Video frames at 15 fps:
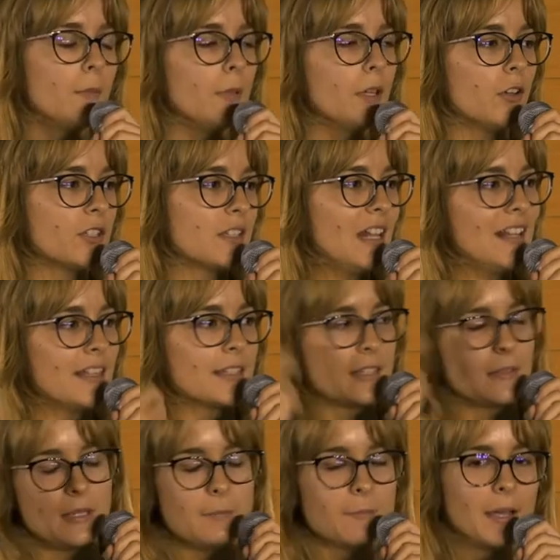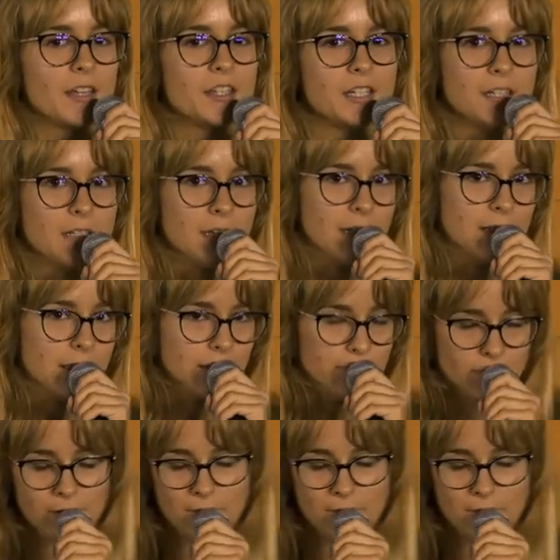Because let's imagine, and